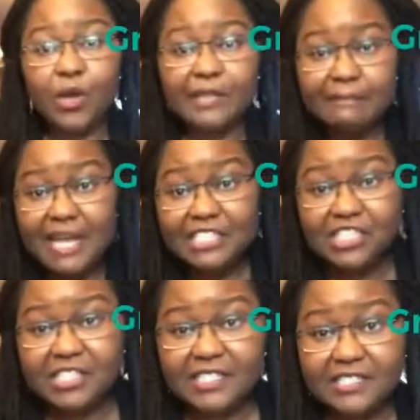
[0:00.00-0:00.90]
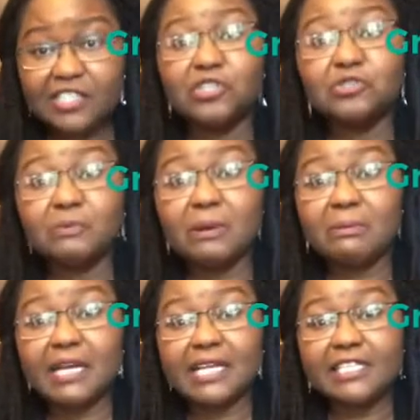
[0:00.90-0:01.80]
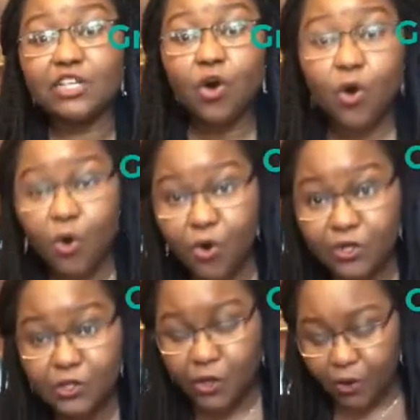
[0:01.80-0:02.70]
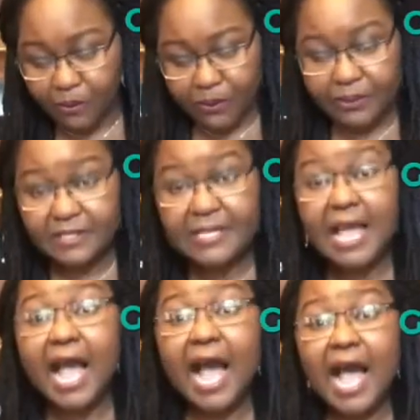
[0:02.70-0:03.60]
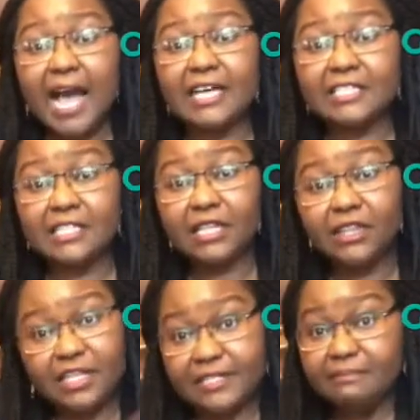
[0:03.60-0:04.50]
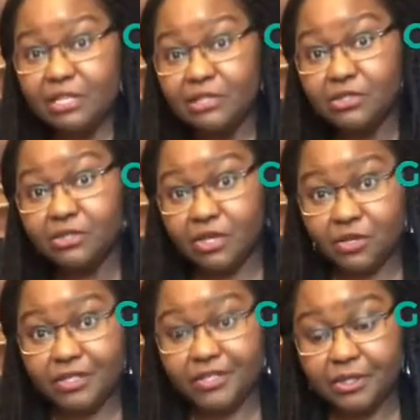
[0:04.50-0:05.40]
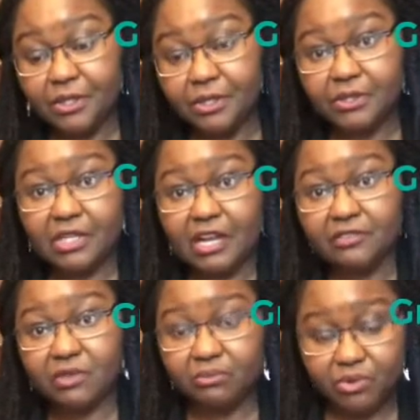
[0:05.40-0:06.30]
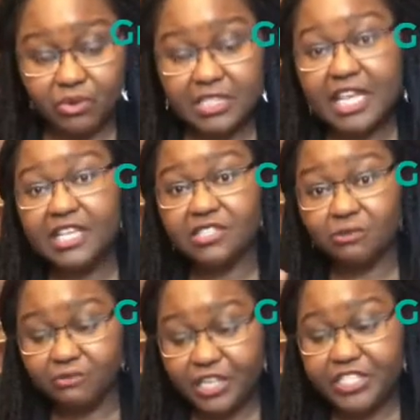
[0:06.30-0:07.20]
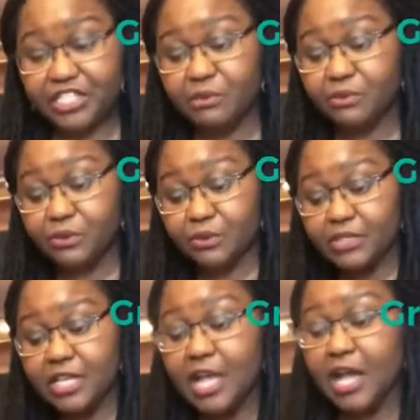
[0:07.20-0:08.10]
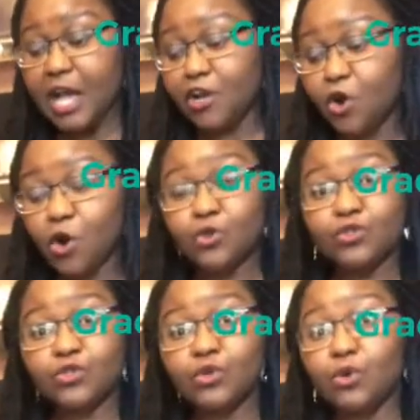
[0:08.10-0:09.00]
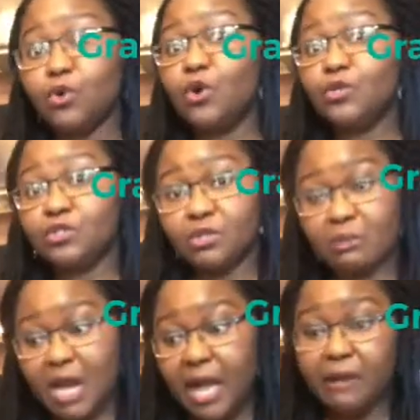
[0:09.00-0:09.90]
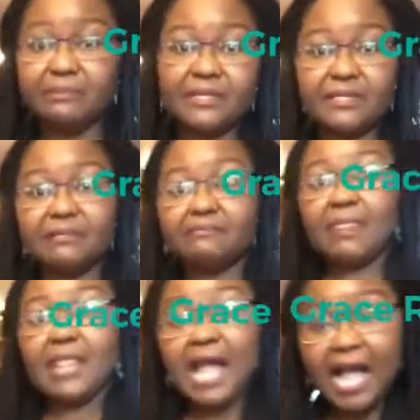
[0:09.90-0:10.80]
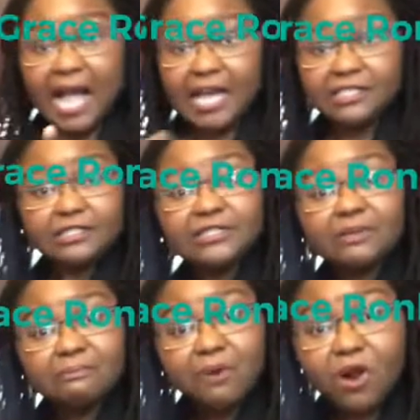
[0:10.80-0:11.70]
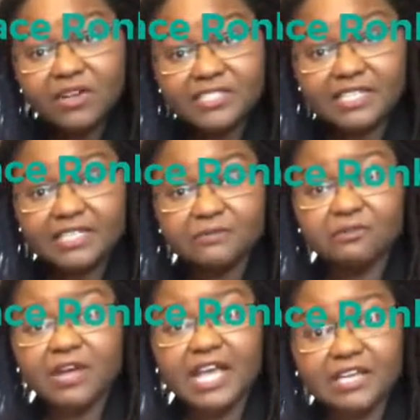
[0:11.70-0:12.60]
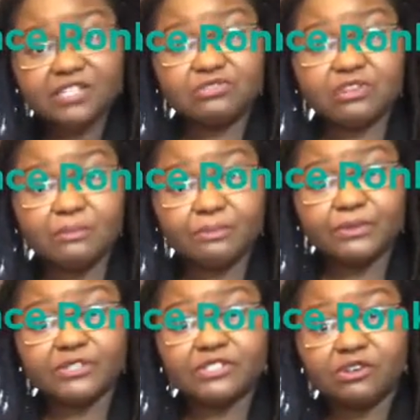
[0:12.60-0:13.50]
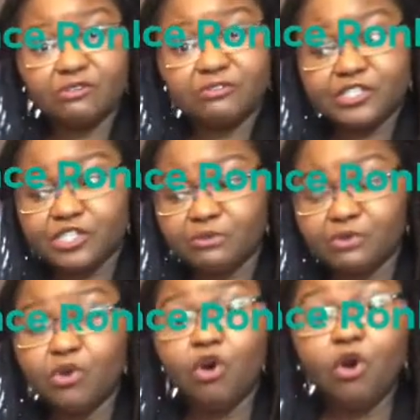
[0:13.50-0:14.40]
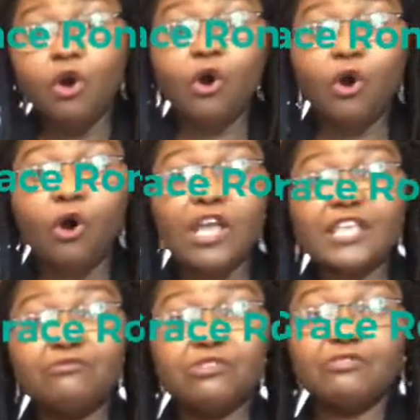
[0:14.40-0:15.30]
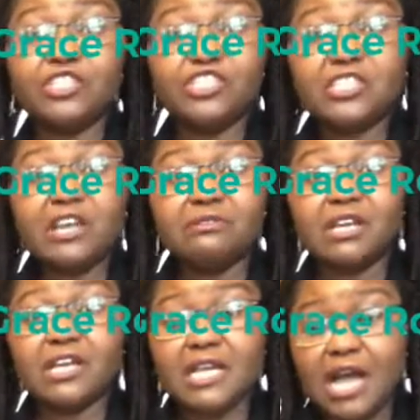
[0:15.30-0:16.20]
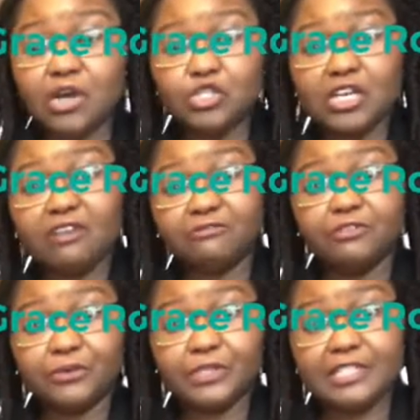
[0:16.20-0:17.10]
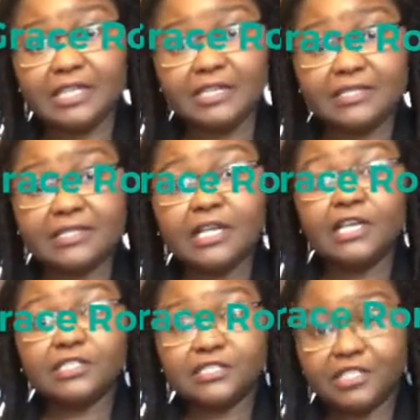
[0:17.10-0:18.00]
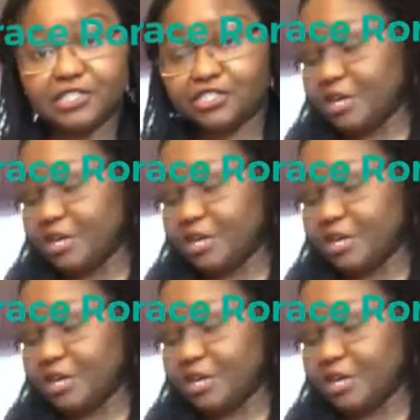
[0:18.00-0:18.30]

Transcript: imagine this is your supermarket or your cupboard, and this meal you are going to cook, you have some protein, some vegetables, and also some carbs, and some pulses for extra boost of vegetable. Or if you're vegetarian, how you can vary this dish. I'm